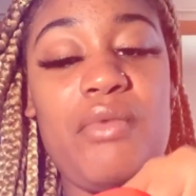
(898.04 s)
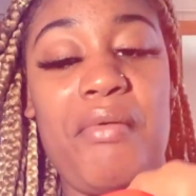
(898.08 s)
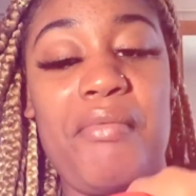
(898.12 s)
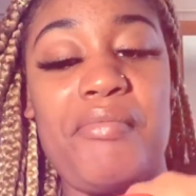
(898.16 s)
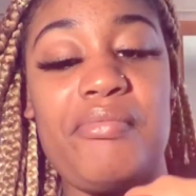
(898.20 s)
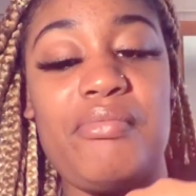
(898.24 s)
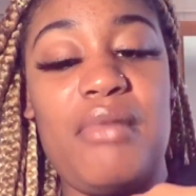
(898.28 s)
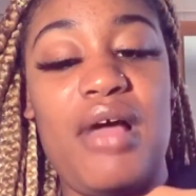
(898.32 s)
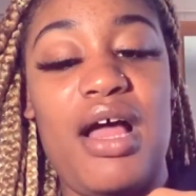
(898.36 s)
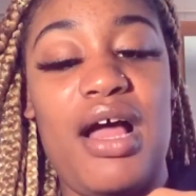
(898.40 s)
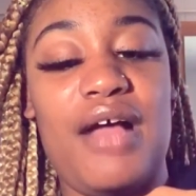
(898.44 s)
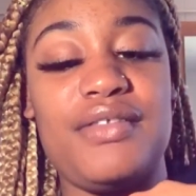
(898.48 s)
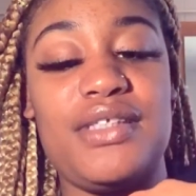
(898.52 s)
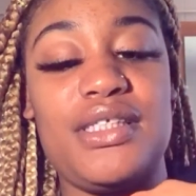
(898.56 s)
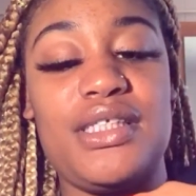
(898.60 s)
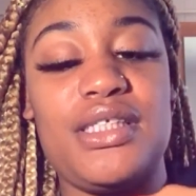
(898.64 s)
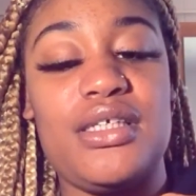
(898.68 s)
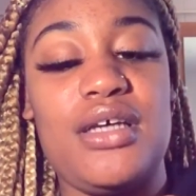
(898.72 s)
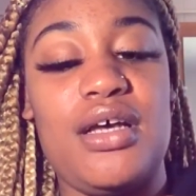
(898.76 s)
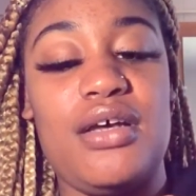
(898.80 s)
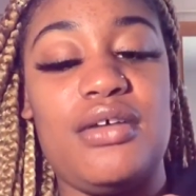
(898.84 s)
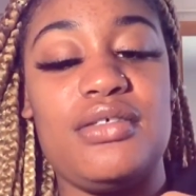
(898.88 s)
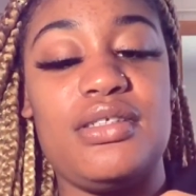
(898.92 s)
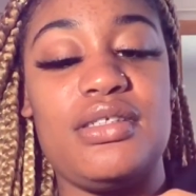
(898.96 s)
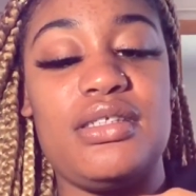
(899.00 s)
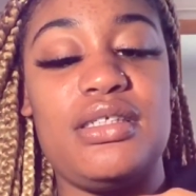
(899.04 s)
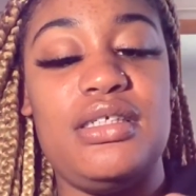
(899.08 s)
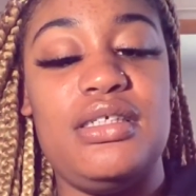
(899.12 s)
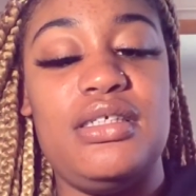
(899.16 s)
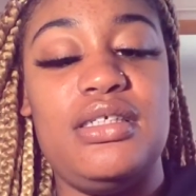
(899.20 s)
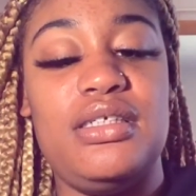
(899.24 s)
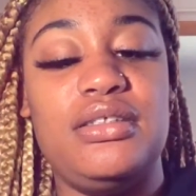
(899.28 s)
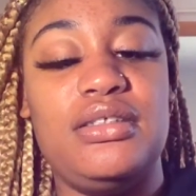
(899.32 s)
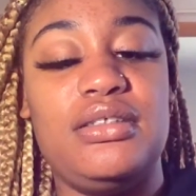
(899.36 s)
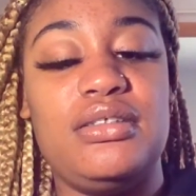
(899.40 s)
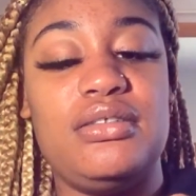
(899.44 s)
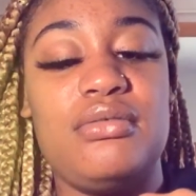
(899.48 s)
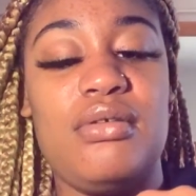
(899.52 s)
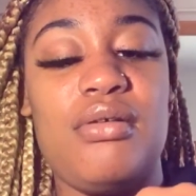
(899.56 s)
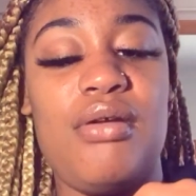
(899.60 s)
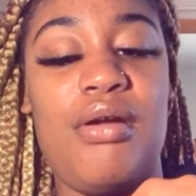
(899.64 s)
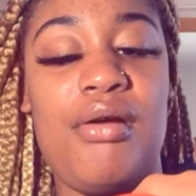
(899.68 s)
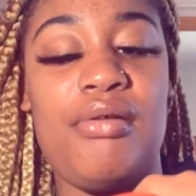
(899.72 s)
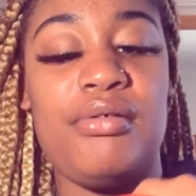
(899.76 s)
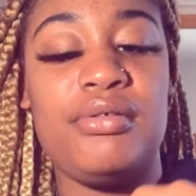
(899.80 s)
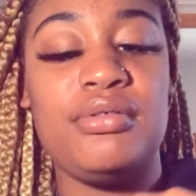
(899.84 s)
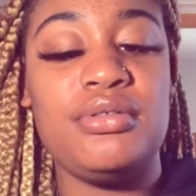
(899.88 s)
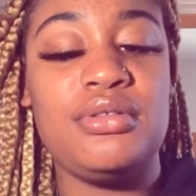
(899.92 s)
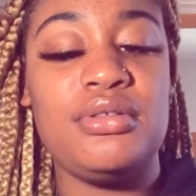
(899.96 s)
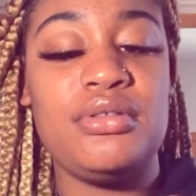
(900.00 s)
I'm gonna have to toss these
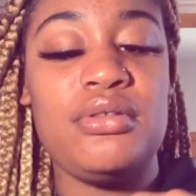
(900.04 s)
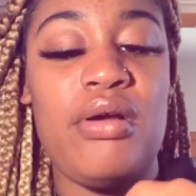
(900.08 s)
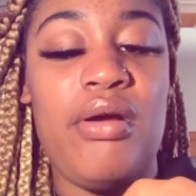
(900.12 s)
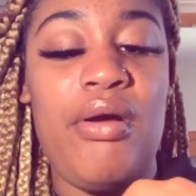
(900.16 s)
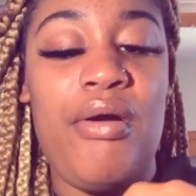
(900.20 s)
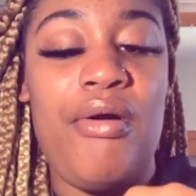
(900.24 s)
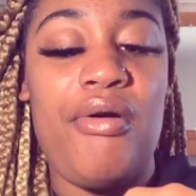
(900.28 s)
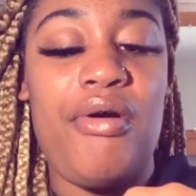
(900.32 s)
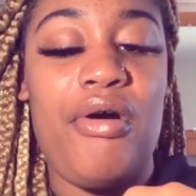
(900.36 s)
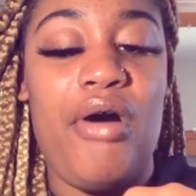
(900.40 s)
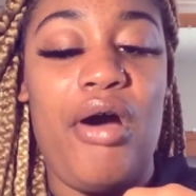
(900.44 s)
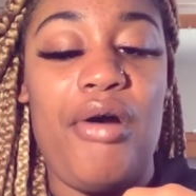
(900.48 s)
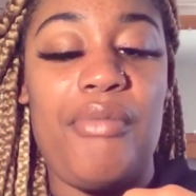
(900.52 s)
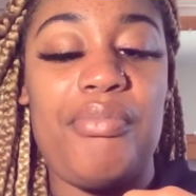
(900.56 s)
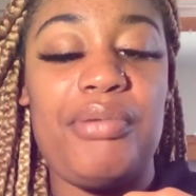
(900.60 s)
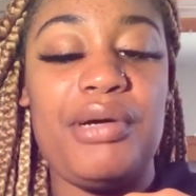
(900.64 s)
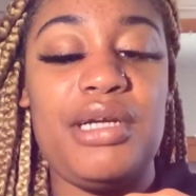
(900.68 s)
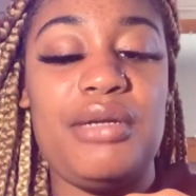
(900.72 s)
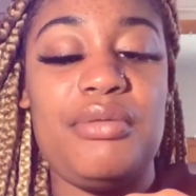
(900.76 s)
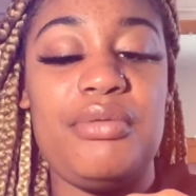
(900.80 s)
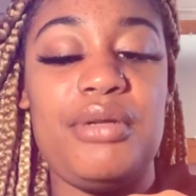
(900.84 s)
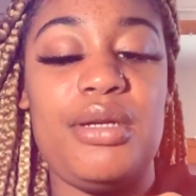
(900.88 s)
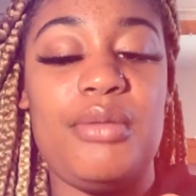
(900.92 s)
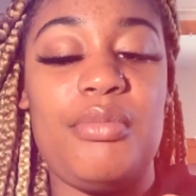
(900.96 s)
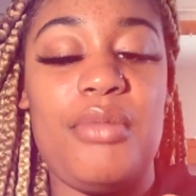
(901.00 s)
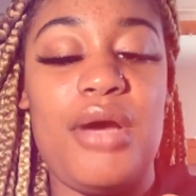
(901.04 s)
or put them in the